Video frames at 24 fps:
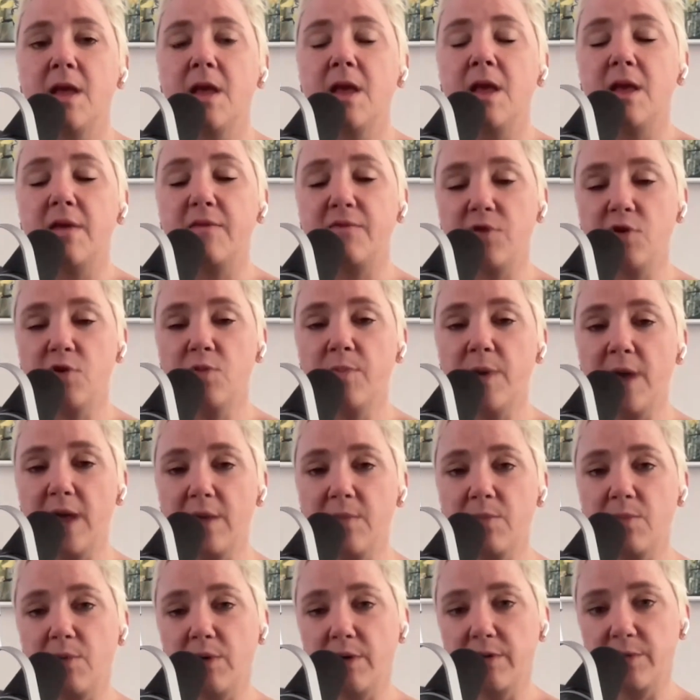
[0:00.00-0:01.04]
If you
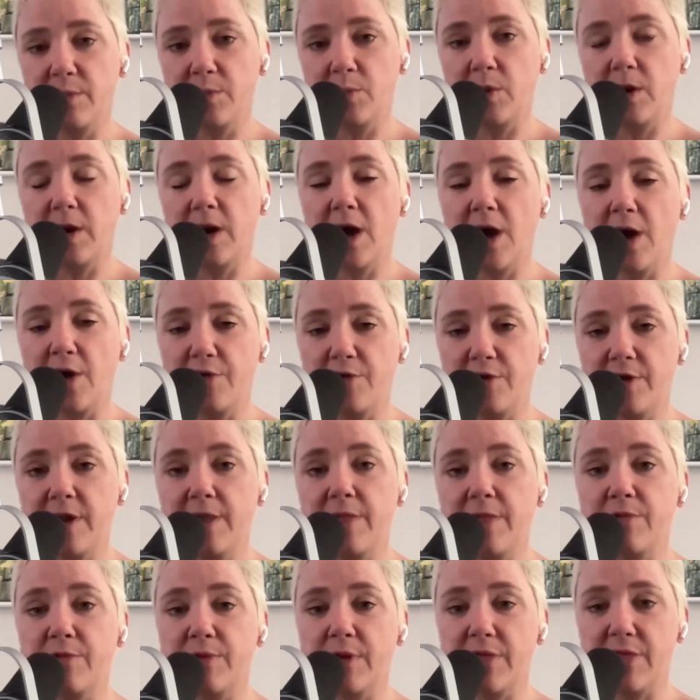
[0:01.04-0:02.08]
make more than
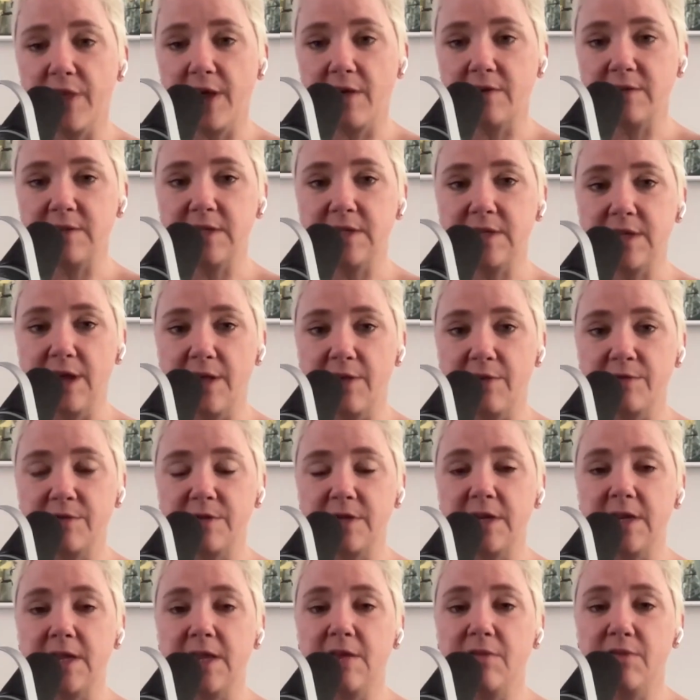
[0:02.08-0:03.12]
$103,000
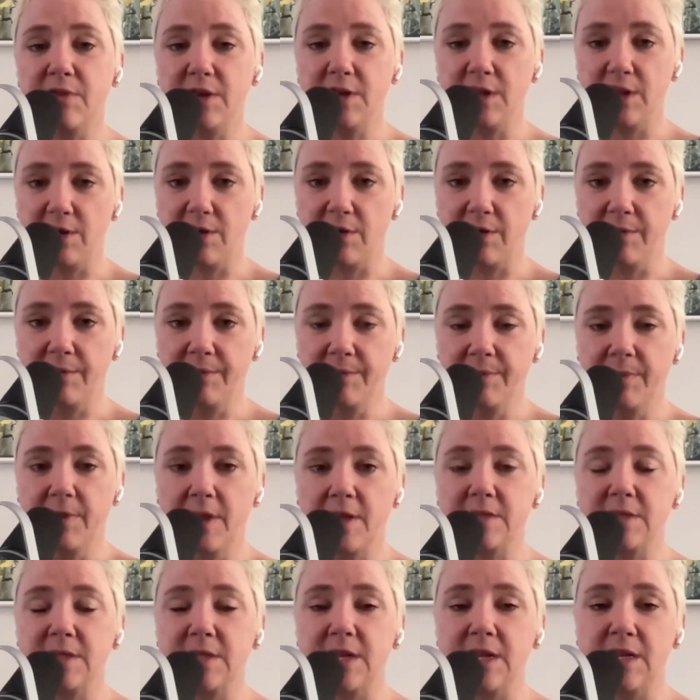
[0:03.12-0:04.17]
in a given year
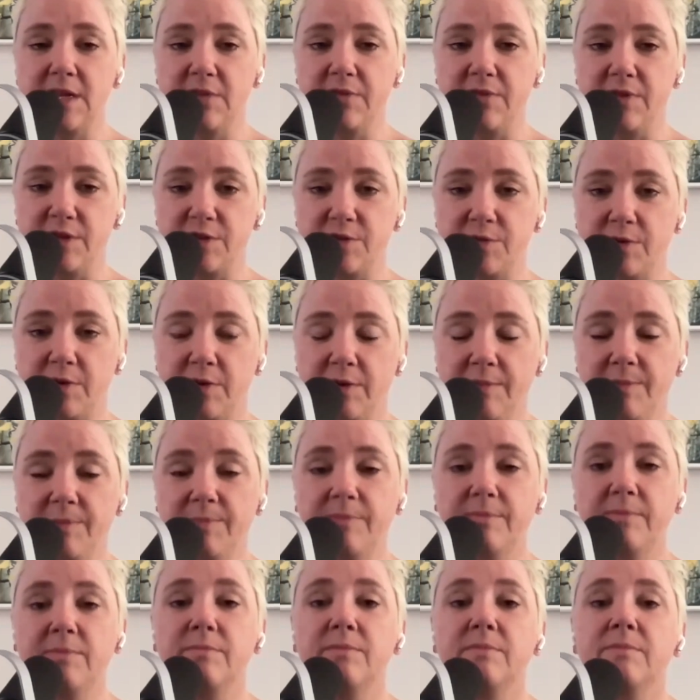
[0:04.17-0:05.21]
as an individual,
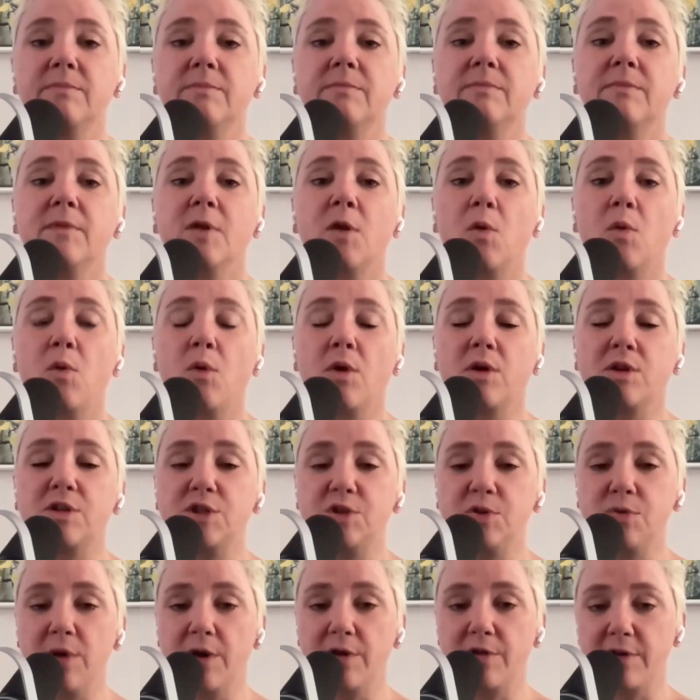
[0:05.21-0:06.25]
or
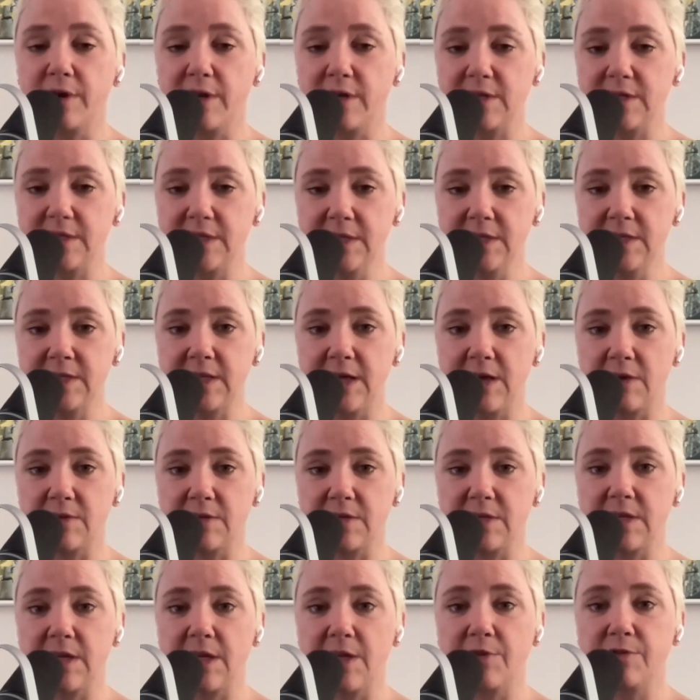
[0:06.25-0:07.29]

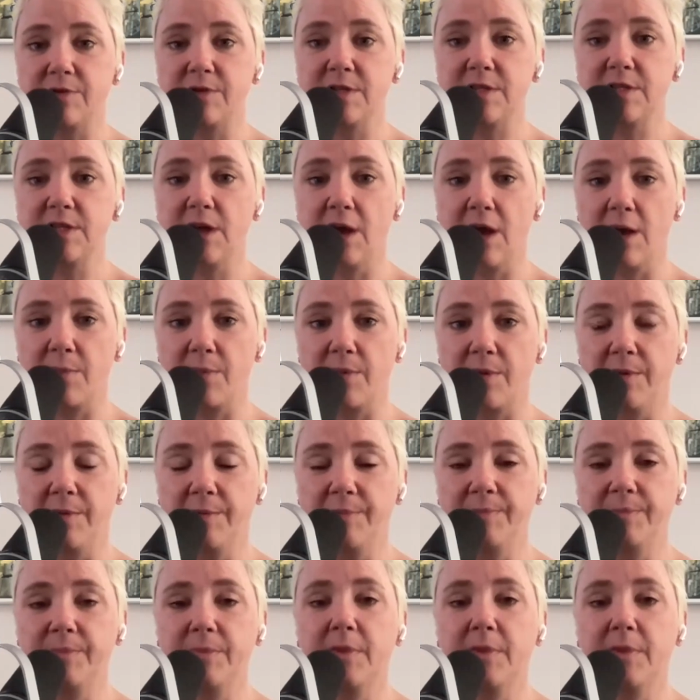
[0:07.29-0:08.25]
$206,000 as a couple,